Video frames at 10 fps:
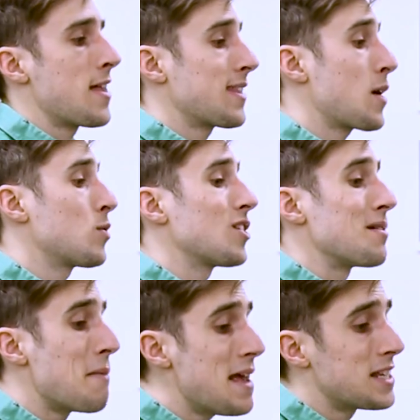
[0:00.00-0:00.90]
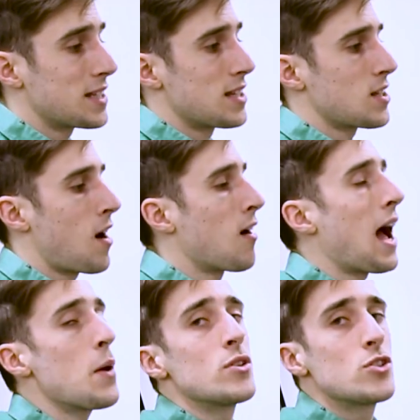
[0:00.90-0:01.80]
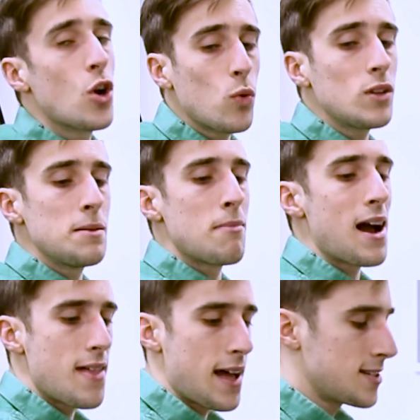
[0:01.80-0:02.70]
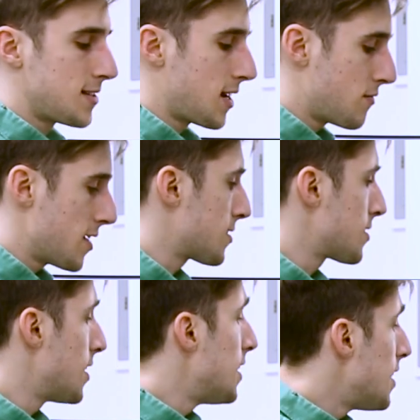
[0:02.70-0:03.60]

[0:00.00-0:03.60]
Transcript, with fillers: I think that would look amazing in this car. I would totally buy that instead of this.